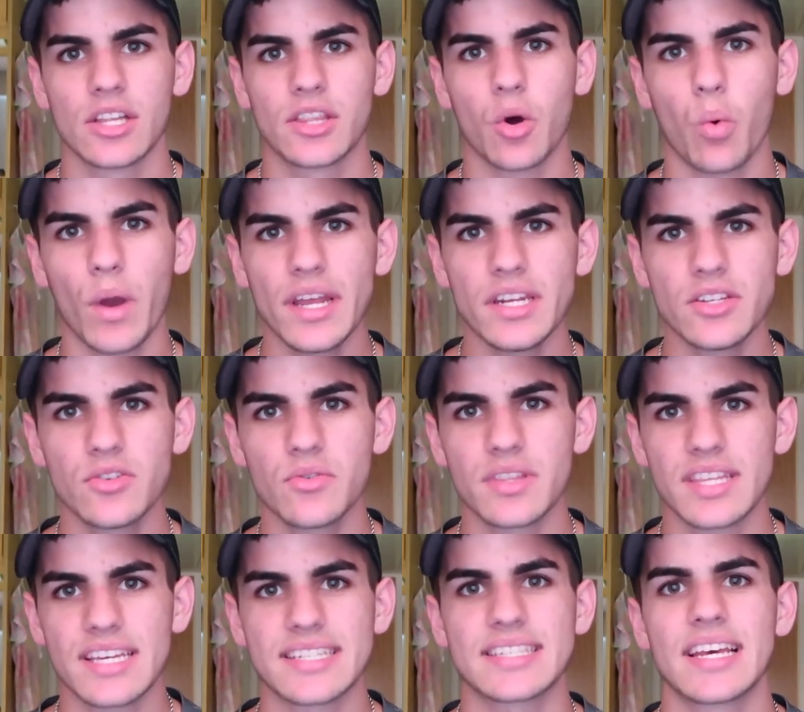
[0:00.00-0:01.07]
The way to do
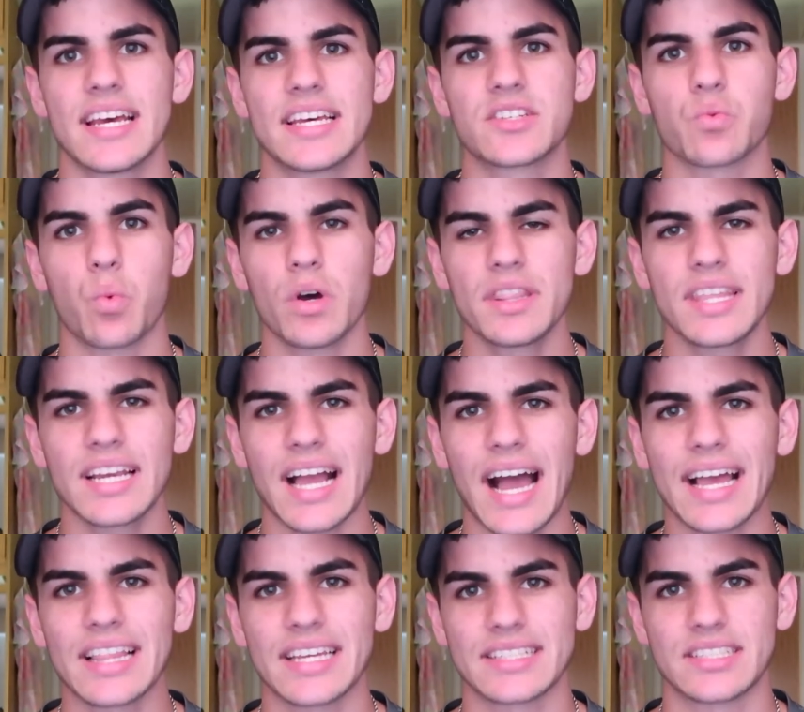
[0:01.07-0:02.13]
this is one thing
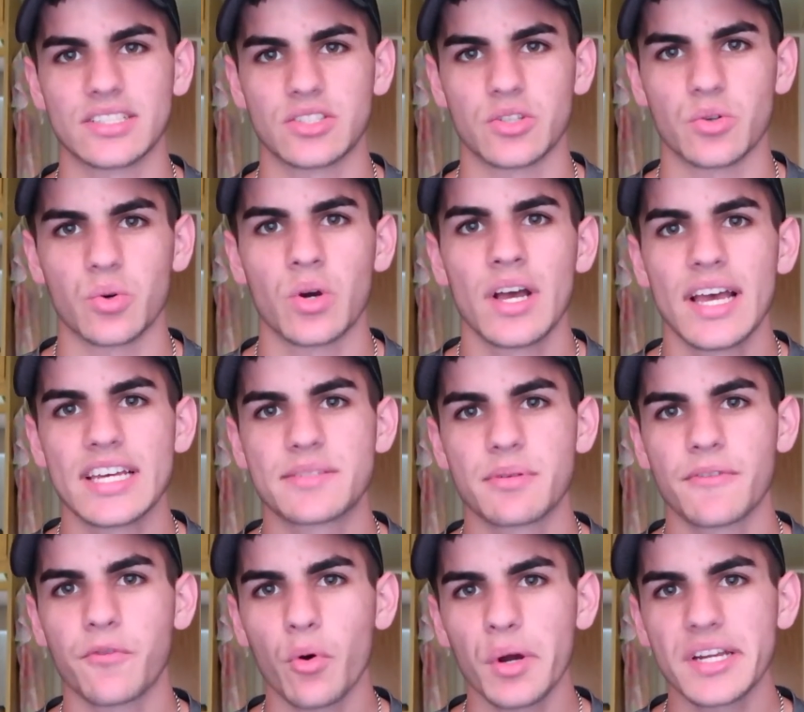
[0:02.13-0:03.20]
I like to do, is
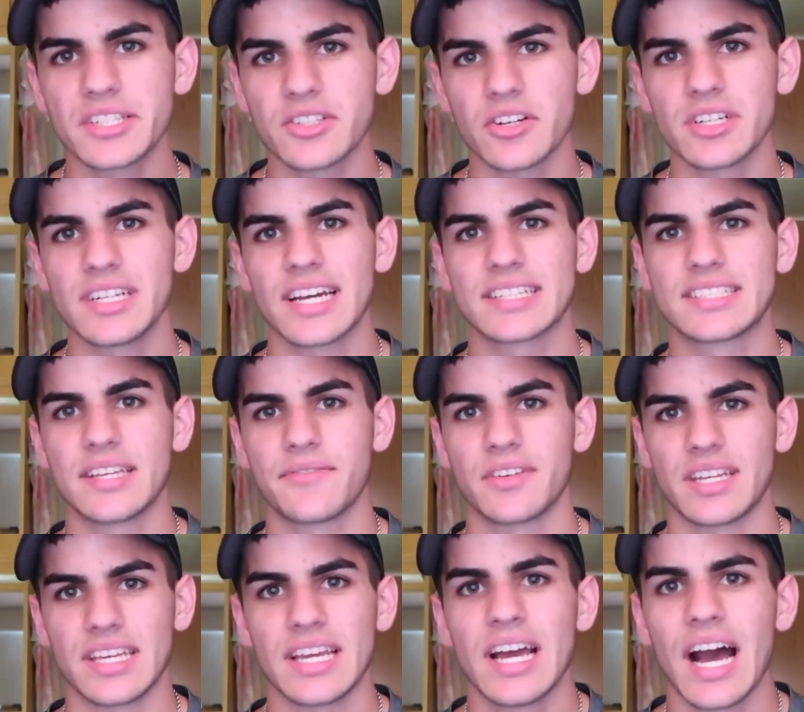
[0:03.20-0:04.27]
before I start an
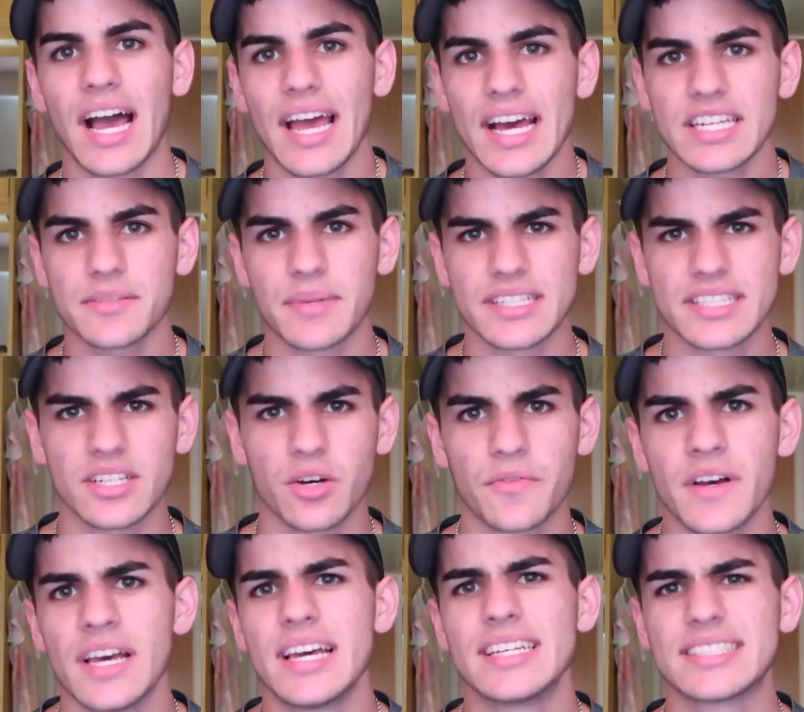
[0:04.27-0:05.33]
activity, I ask
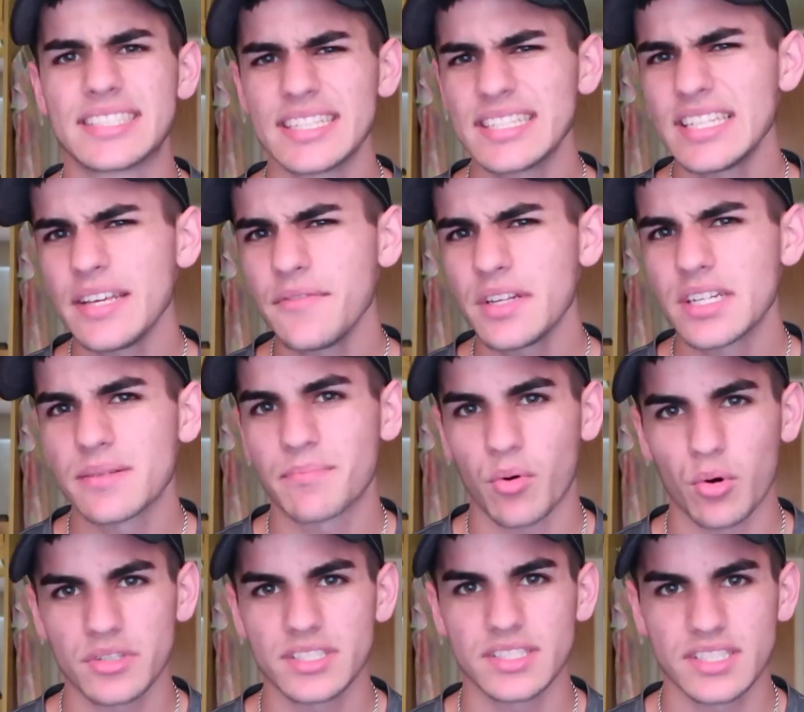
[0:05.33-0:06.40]
myself, is this even
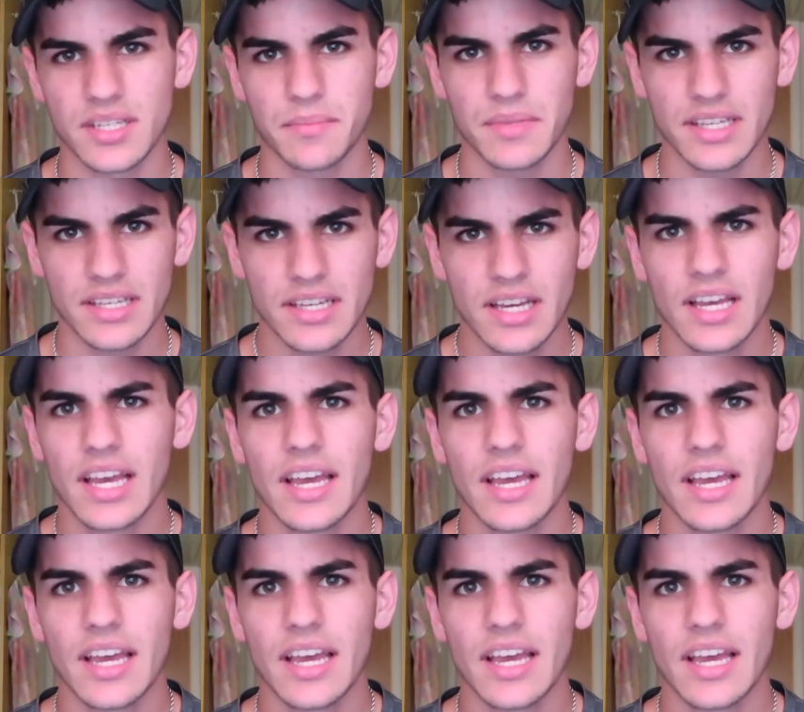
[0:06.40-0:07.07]
important to me?